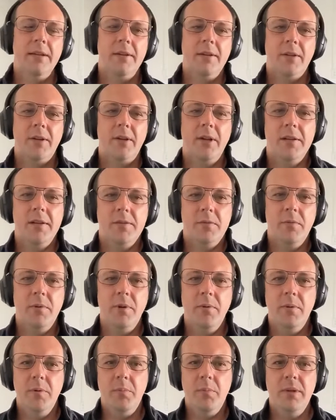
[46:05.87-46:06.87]
Gosh,
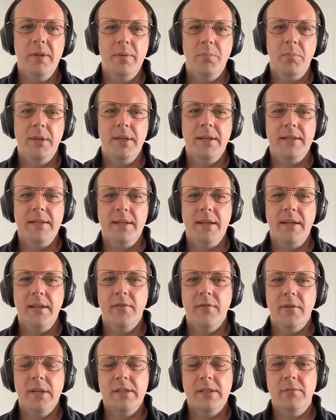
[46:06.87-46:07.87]
what would be the big
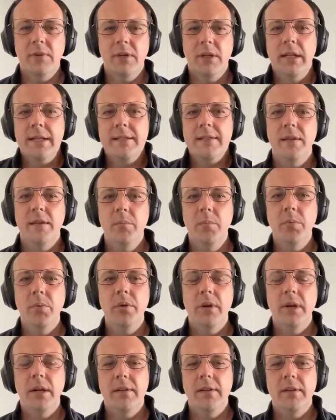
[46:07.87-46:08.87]
takeaways? Well, at some
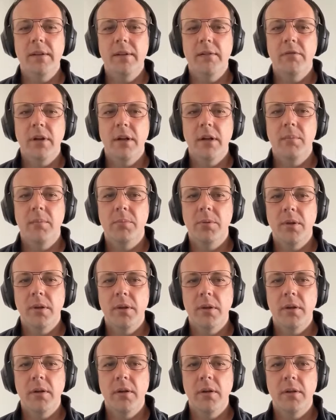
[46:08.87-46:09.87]
point I did write a
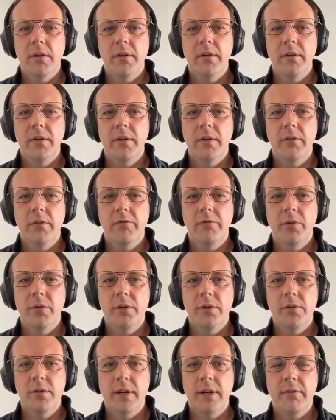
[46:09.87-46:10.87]
blog
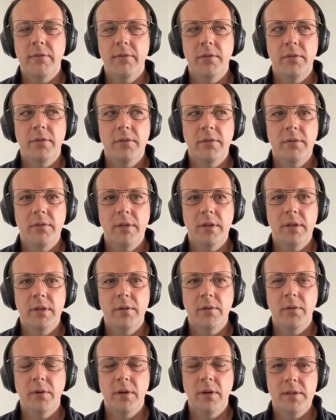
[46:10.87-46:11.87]
for a travel
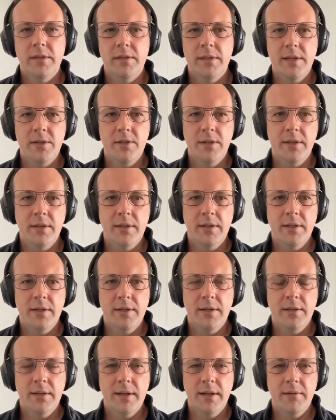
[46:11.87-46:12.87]

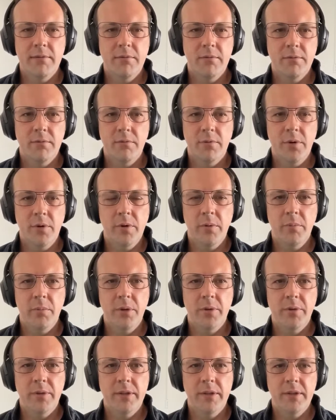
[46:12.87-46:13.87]
organization, and I wrote
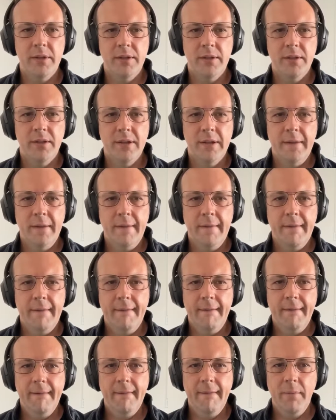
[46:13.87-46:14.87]
about the
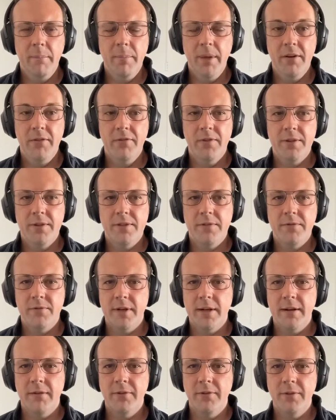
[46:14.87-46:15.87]
benefits of
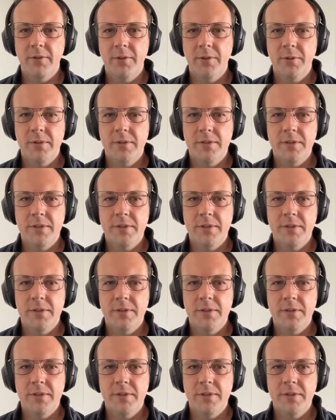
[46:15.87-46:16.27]
travel to